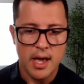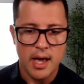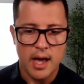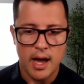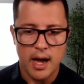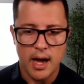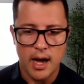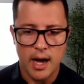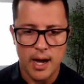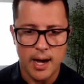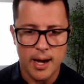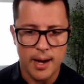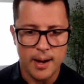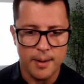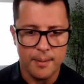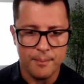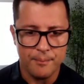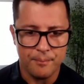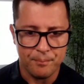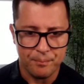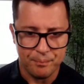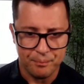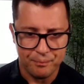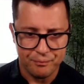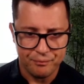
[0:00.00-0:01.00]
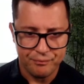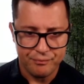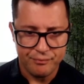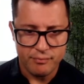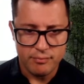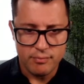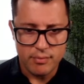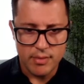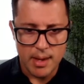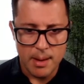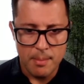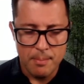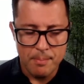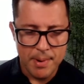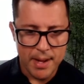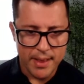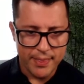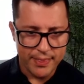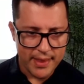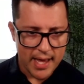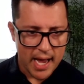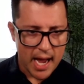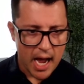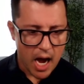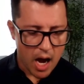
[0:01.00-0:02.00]
But
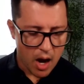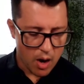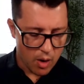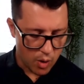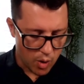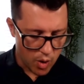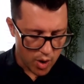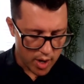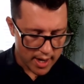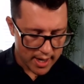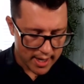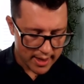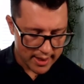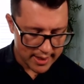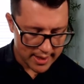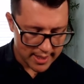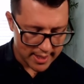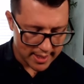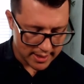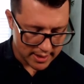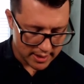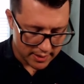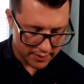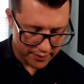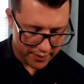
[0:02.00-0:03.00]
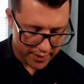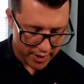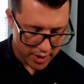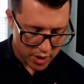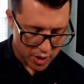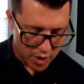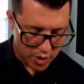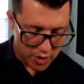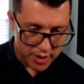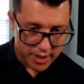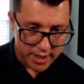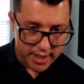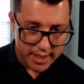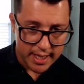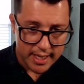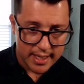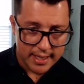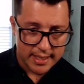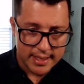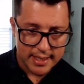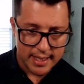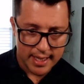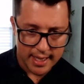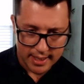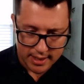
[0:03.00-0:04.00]
now look at this. If I go
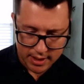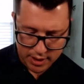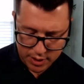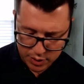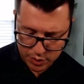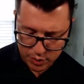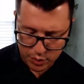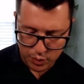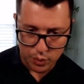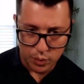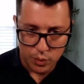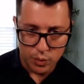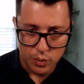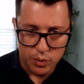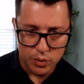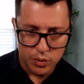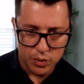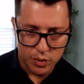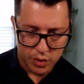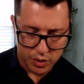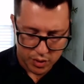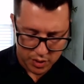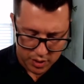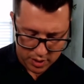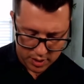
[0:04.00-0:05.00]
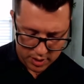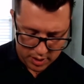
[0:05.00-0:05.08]
DSS tools